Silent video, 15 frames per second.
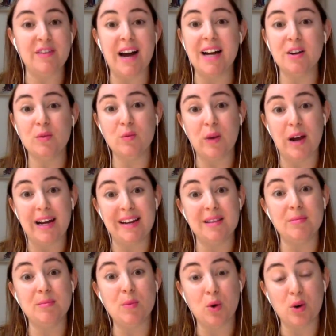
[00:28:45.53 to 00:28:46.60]
I don't write in the
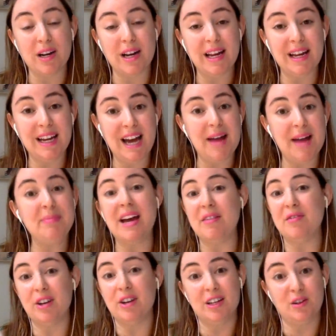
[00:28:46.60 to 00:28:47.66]
morning, I'm
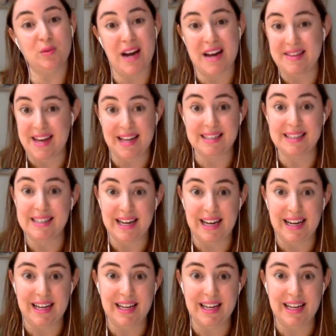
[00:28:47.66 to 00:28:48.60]
never going to write that day.